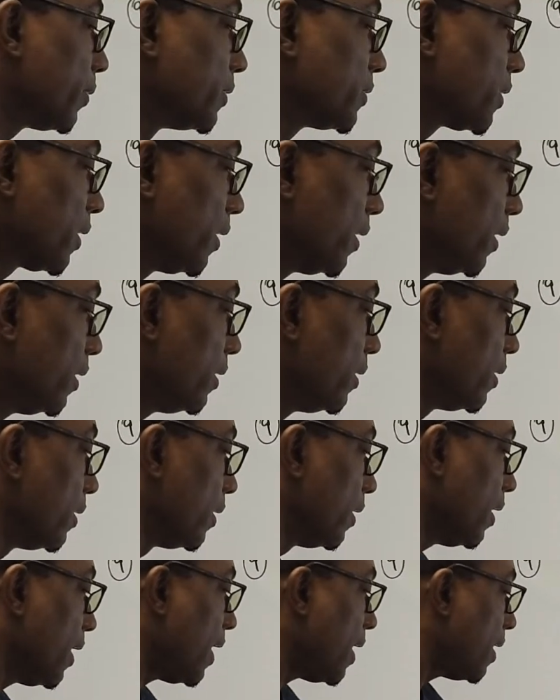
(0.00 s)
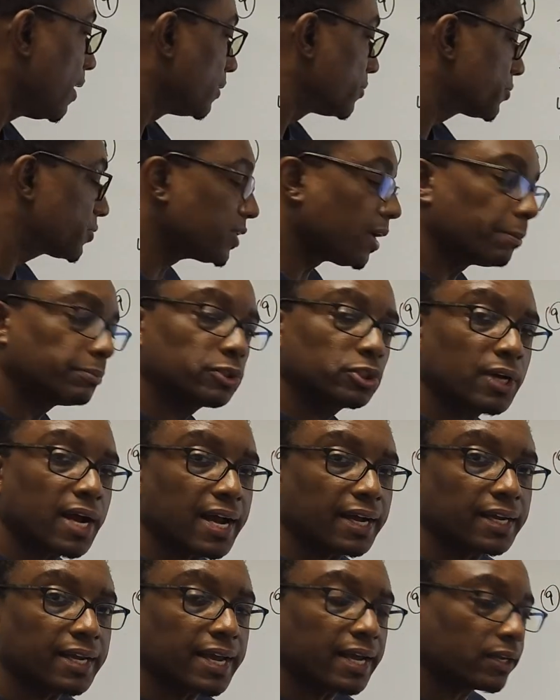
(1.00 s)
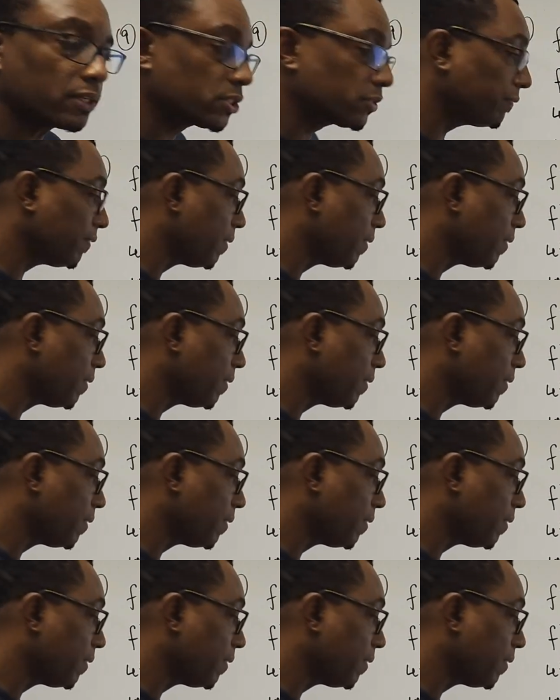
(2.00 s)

going to subtract x